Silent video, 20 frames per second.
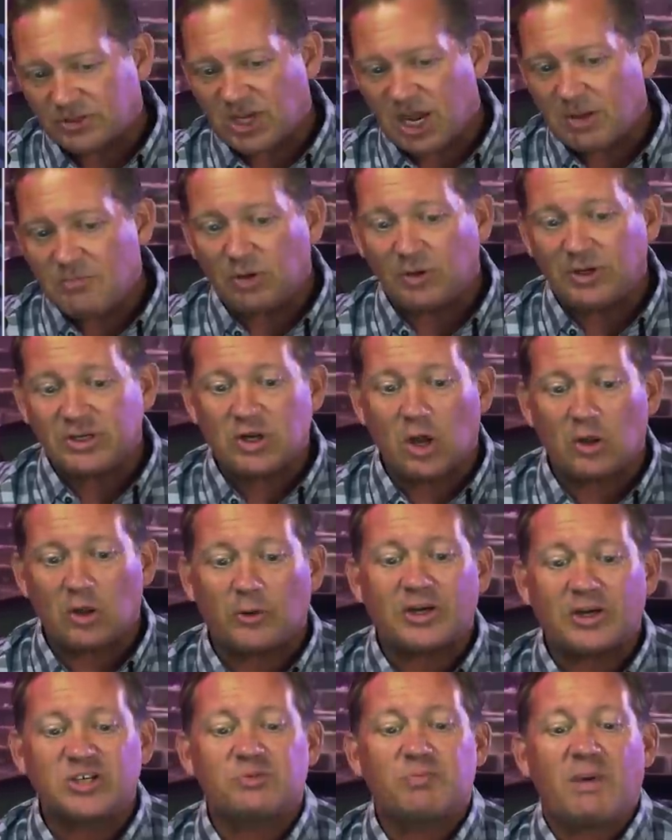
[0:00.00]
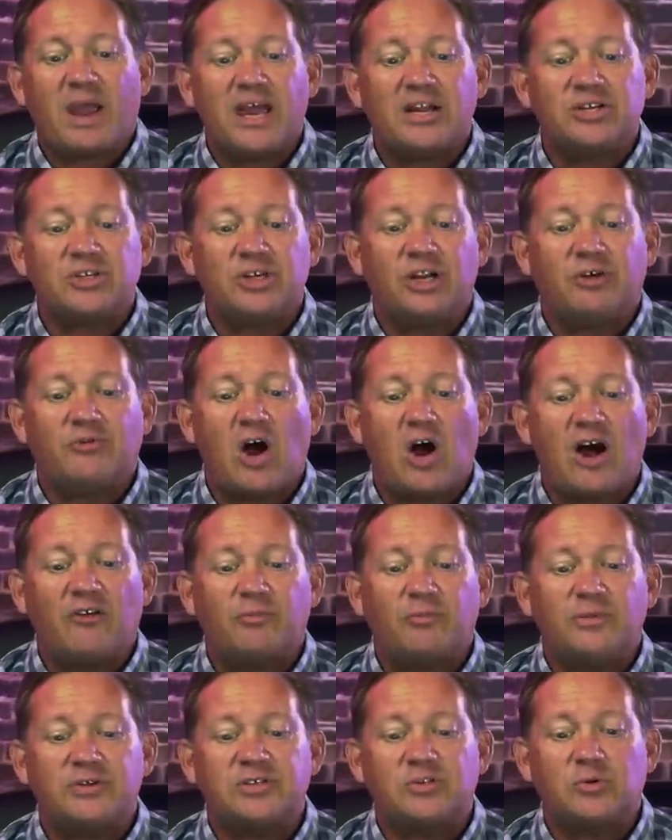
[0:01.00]
A multi-million dollar expansion of
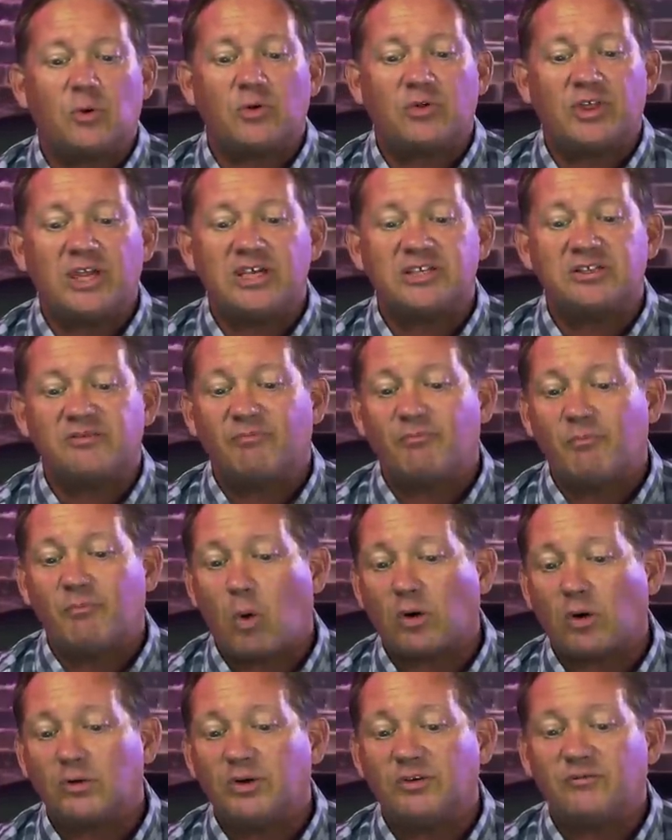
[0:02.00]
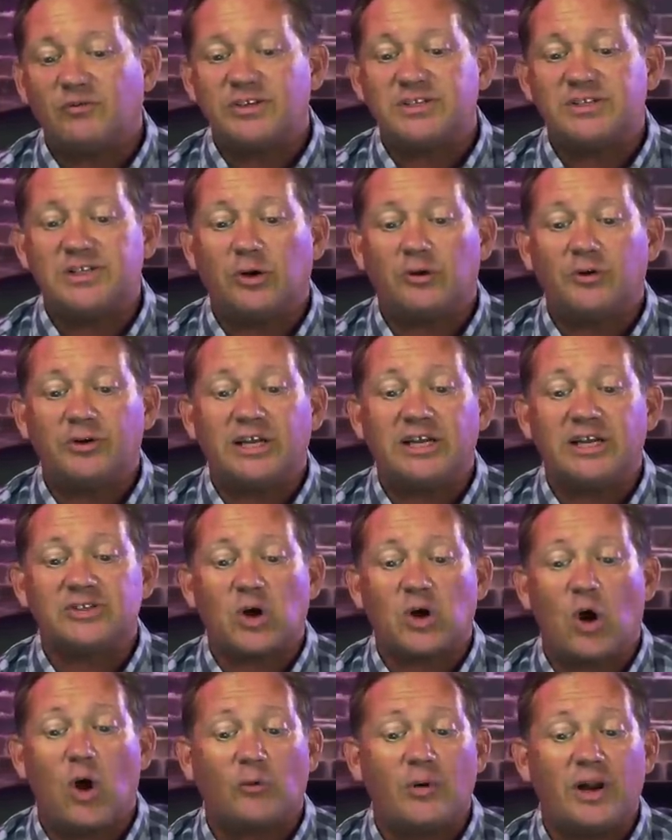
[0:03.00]
Hoffman's Northeast Portland facility
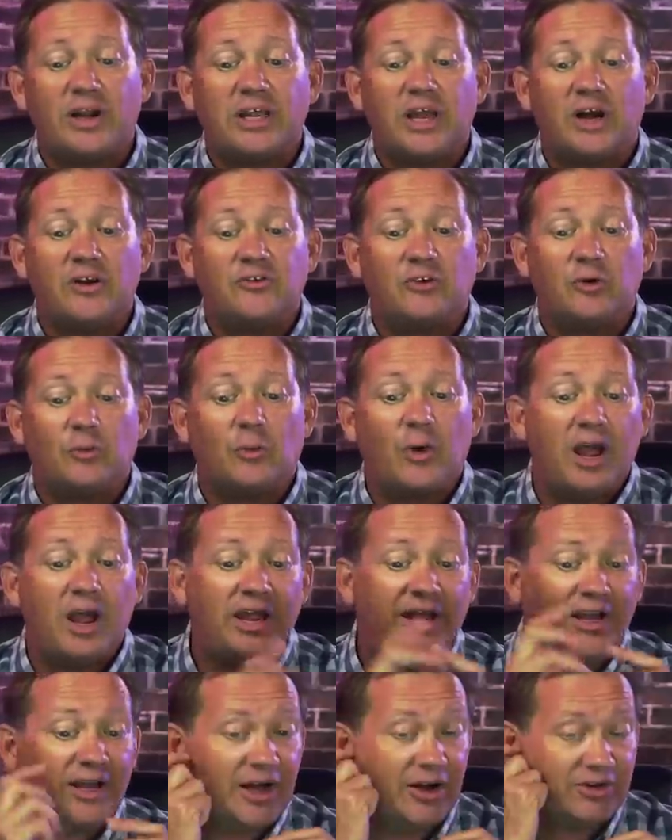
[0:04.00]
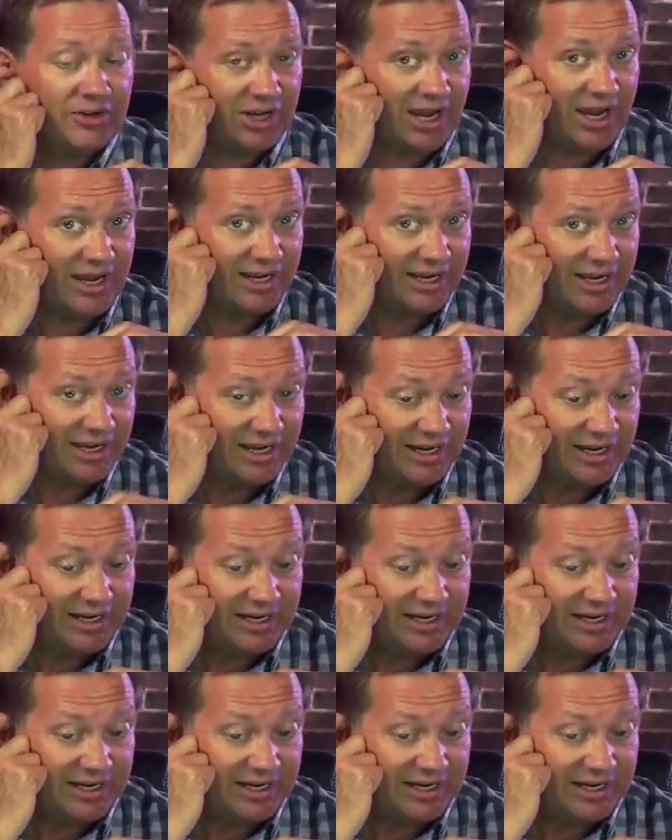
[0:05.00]
is already underway. Okay.